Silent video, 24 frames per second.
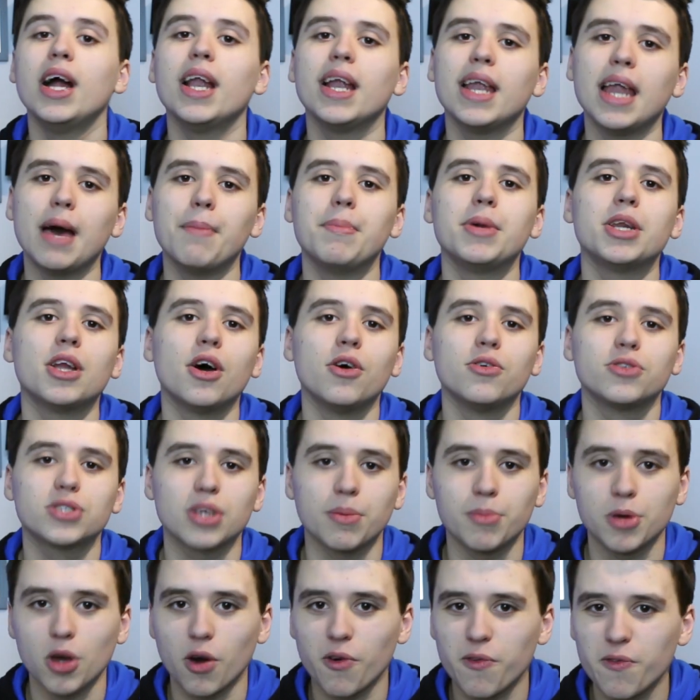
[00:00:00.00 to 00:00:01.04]
let me know
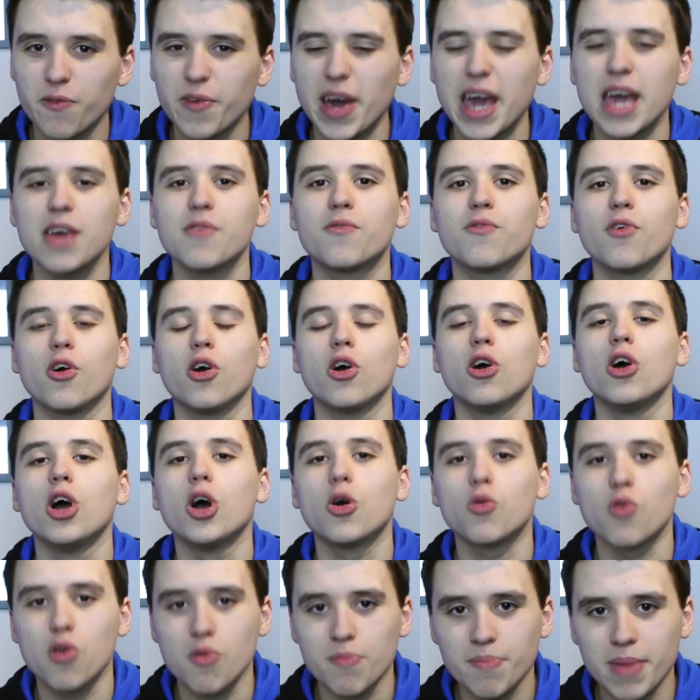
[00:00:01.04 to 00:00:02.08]
some of your favourite
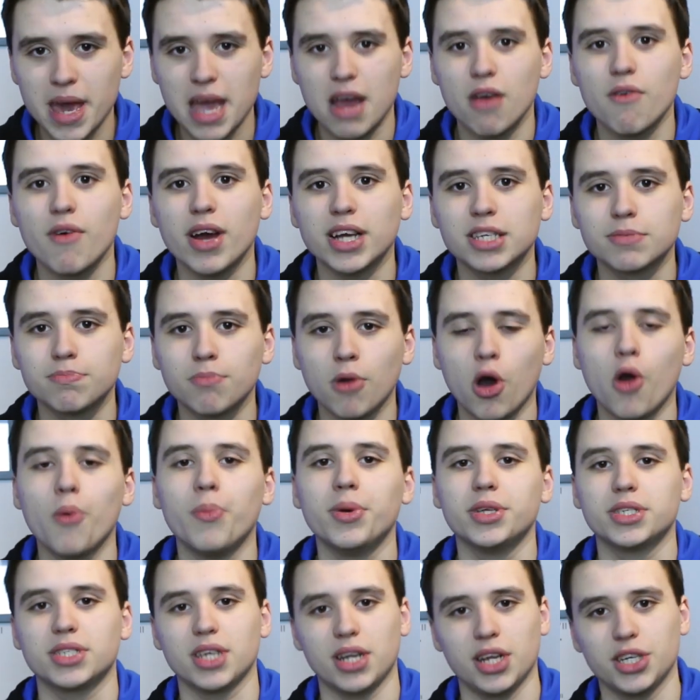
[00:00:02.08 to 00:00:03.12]
Ramirez
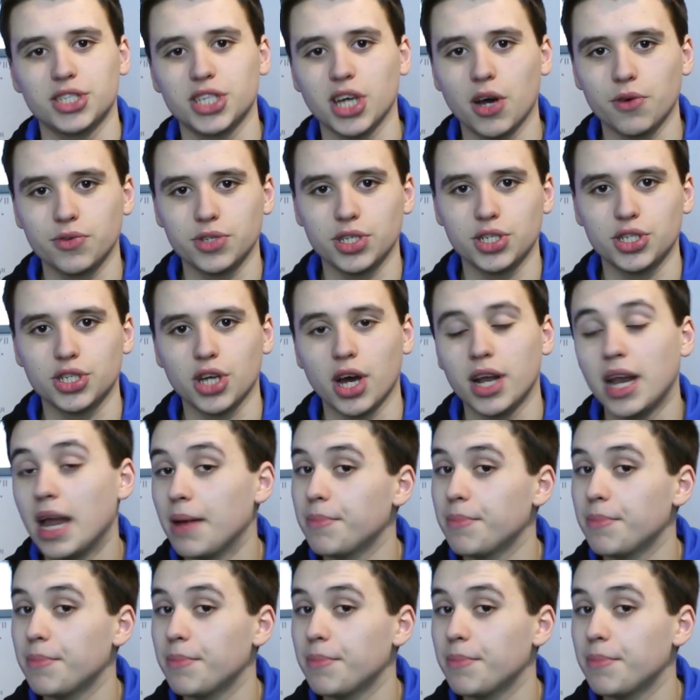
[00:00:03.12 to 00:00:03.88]
moments in a Chelsea shirt.